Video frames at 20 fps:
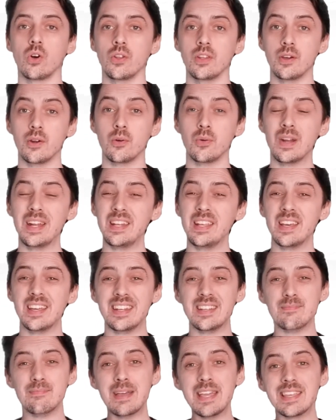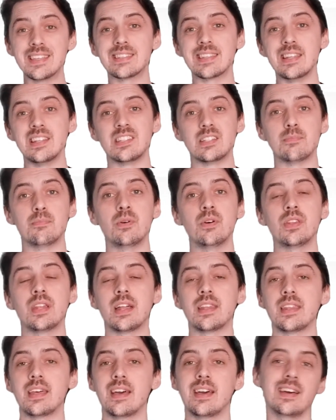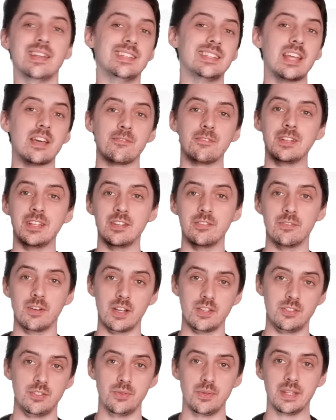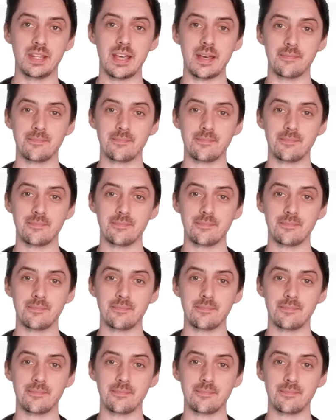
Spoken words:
on there already and it makes sense to put that there, I definitely advise doing